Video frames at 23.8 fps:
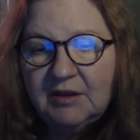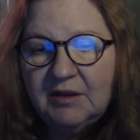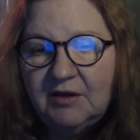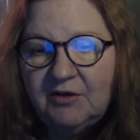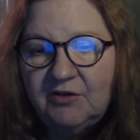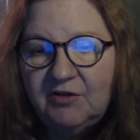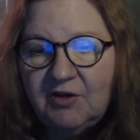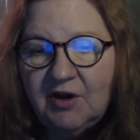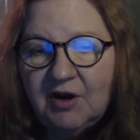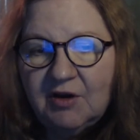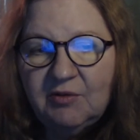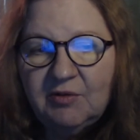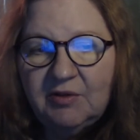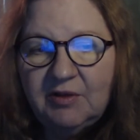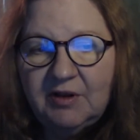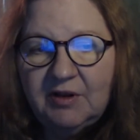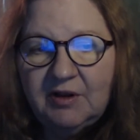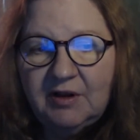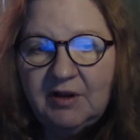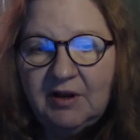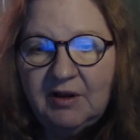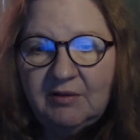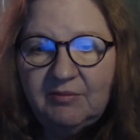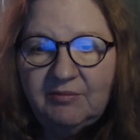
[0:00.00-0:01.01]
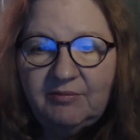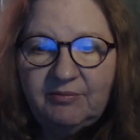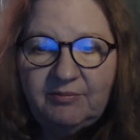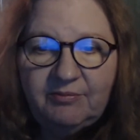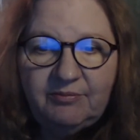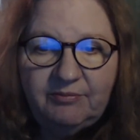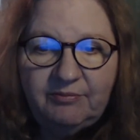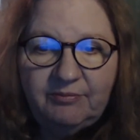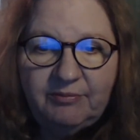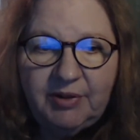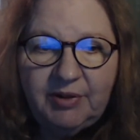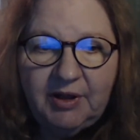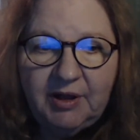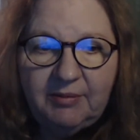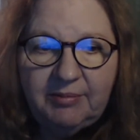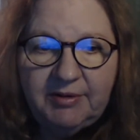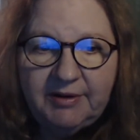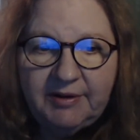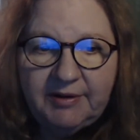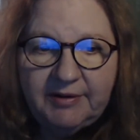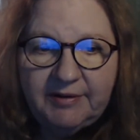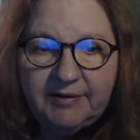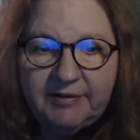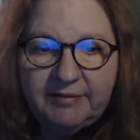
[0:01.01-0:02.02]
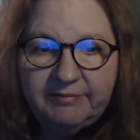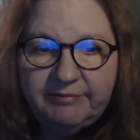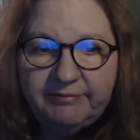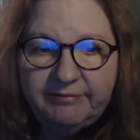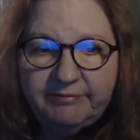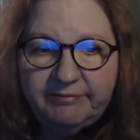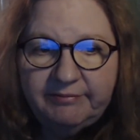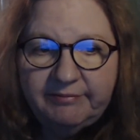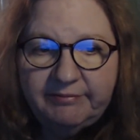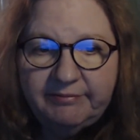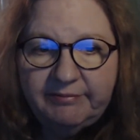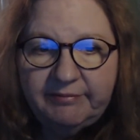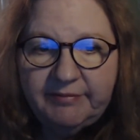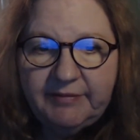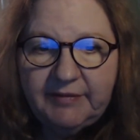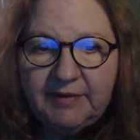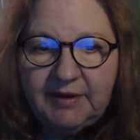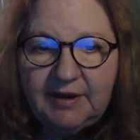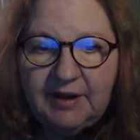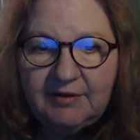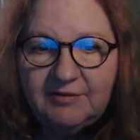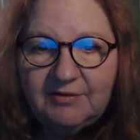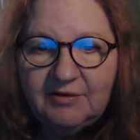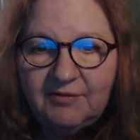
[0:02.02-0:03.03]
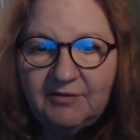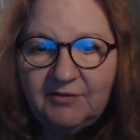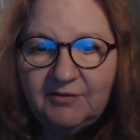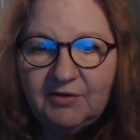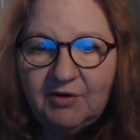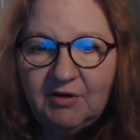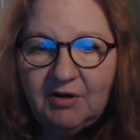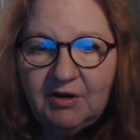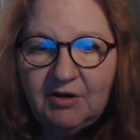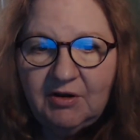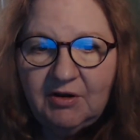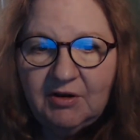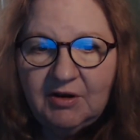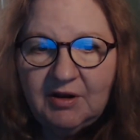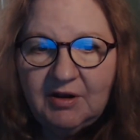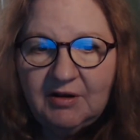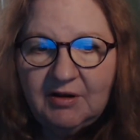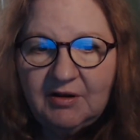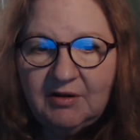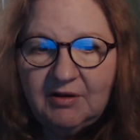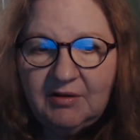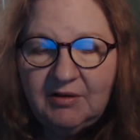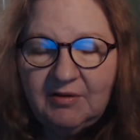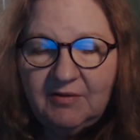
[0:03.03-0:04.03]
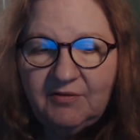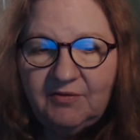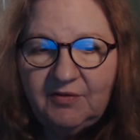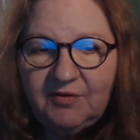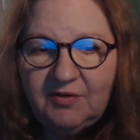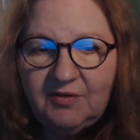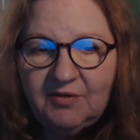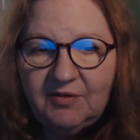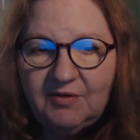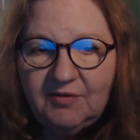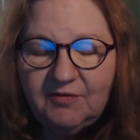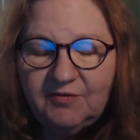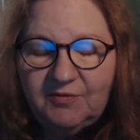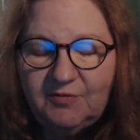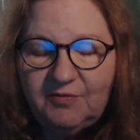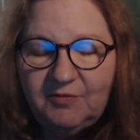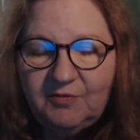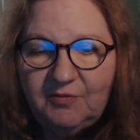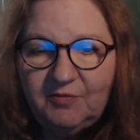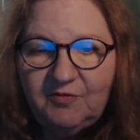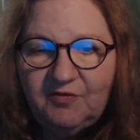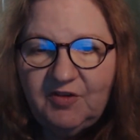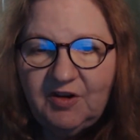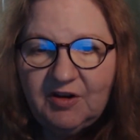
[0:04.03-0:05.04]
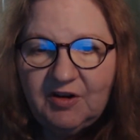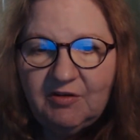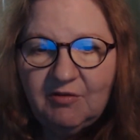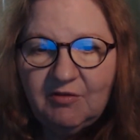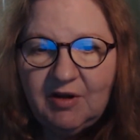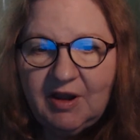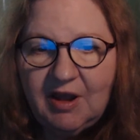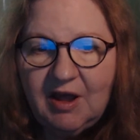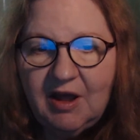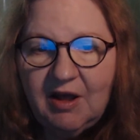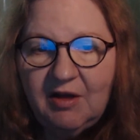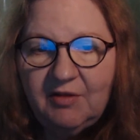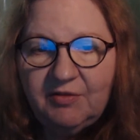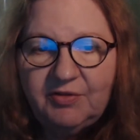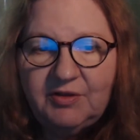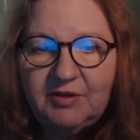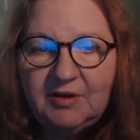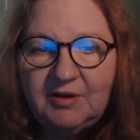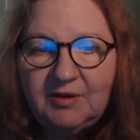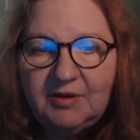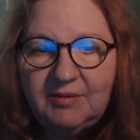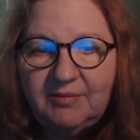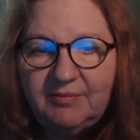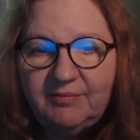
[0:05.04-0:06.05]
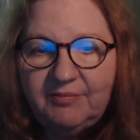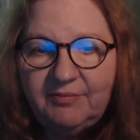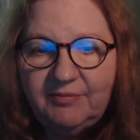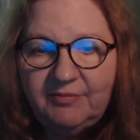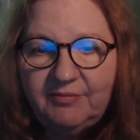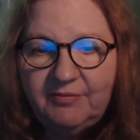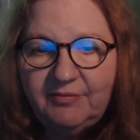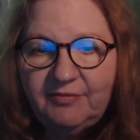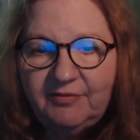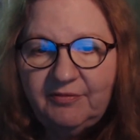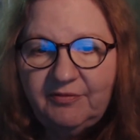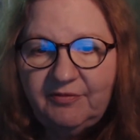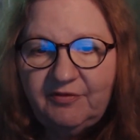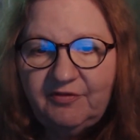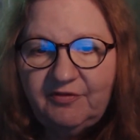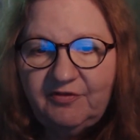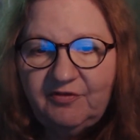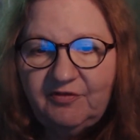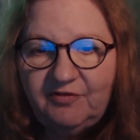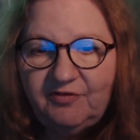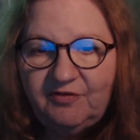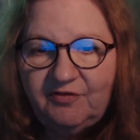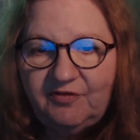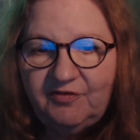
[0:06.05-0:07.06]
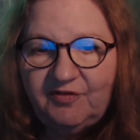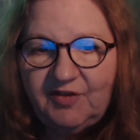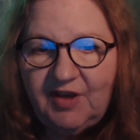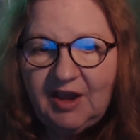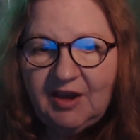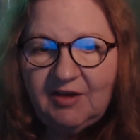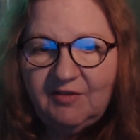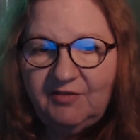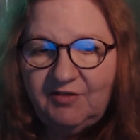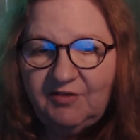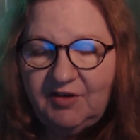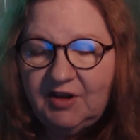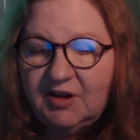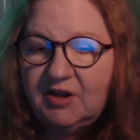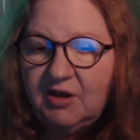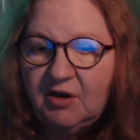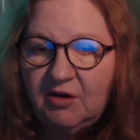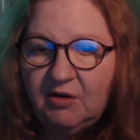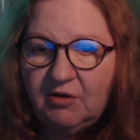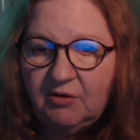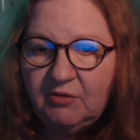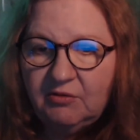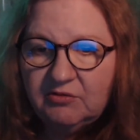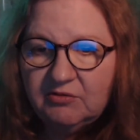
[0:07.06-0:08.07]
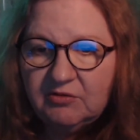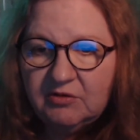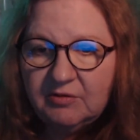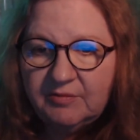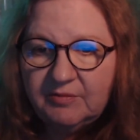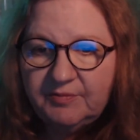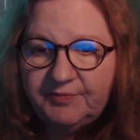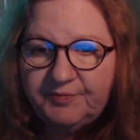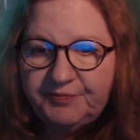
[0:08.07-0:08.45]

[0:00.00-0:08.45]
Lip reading: general public isn't very good at figuring out the fake videos.